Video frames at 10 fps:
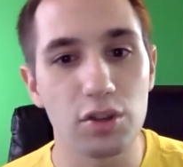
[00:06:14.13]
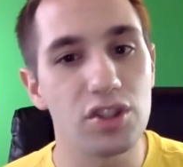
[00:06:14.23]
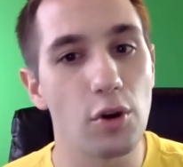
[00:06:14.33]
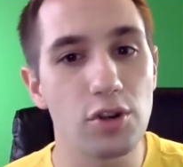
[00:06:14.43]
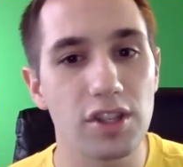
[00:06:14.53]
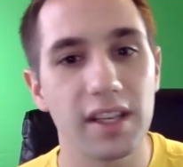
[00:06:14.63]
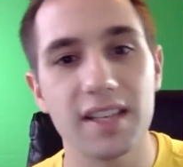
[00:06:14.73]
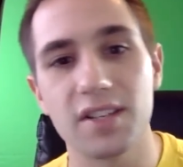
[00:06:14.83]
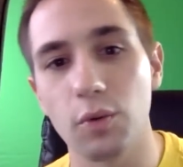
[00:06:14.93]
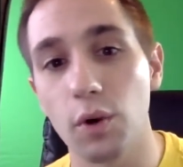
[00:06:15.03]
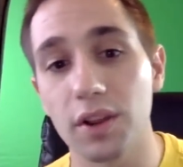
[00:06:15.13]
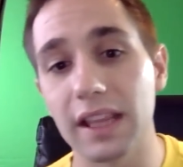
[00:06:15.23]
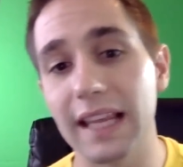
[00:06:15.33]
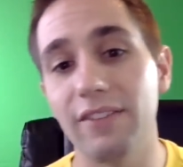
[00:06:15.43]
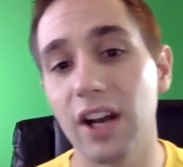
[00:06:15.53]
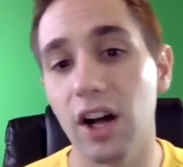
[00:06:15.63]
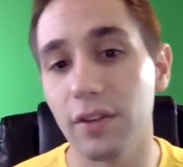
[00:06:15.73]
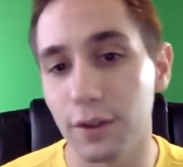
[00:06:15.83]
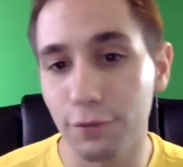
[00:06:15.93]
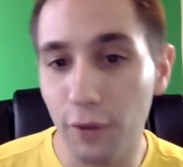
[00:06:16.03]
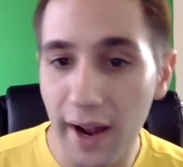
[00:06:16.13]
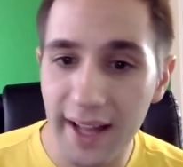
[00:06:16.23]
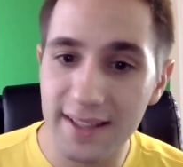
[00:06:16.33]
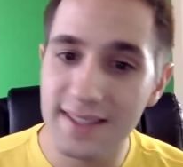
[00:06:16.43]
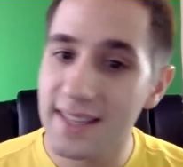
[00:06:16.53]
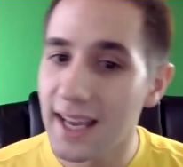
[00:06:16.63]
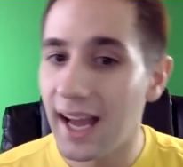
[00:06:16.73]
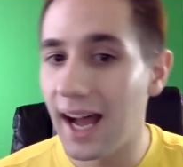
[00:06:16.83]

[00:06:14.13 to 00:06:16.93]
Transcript: Socially, is it worth leaving all of your friends?